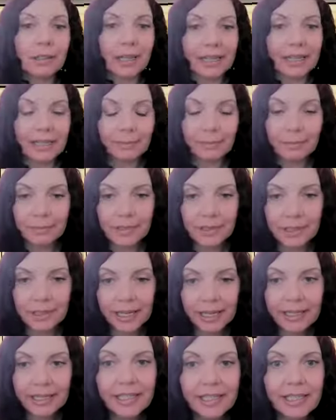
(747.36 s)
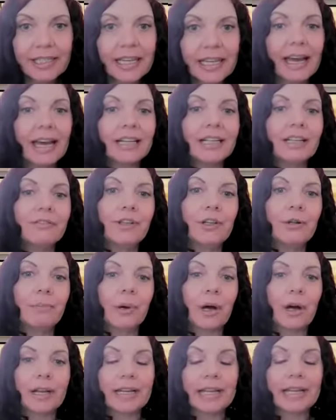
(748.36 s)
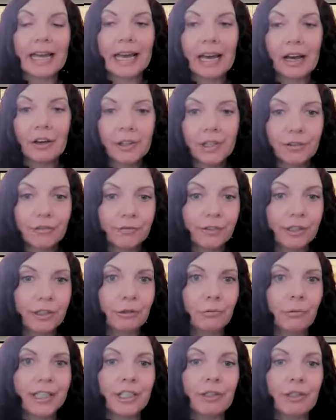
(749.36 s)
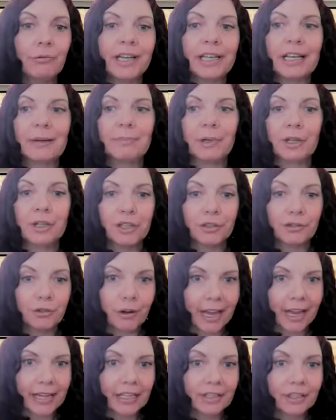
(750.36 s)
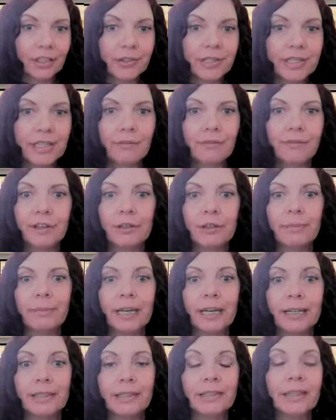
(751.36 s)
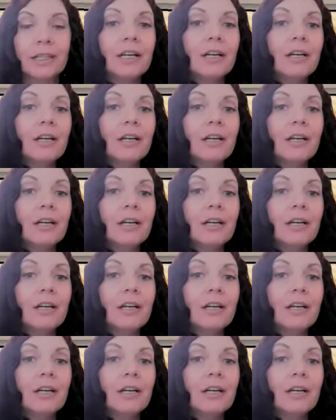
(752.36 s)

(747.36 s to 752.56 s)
are like take a scan of your body. How do you feel when you wake up? Are you dragging yourself out of bed?